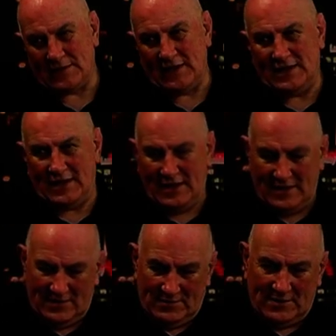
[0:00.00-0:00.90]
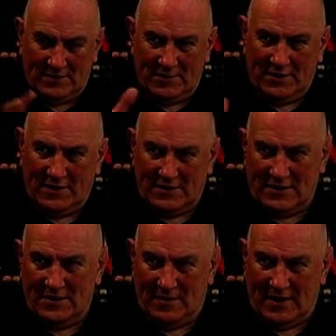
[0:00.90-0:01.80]
that day, it was in one of those
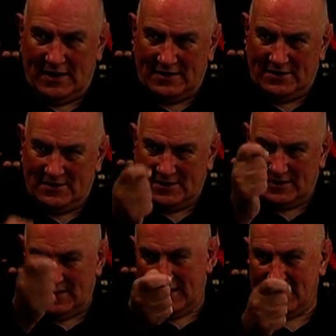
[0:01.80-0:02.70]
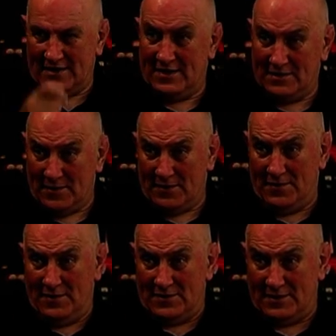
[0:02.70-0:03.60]
little bags, and you said, here is my
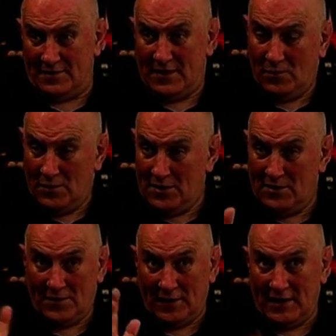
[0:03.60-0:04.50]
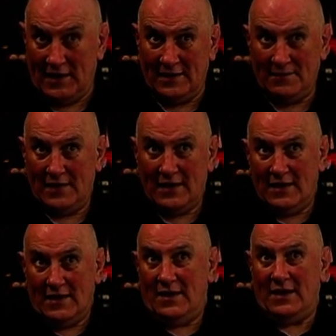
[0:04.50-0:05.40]
future. Were you thinking,
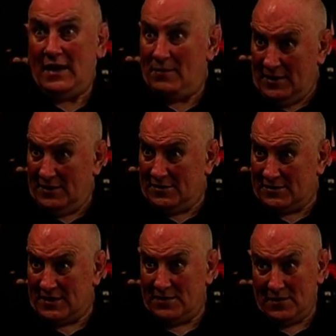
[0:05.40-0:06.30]
how many did you send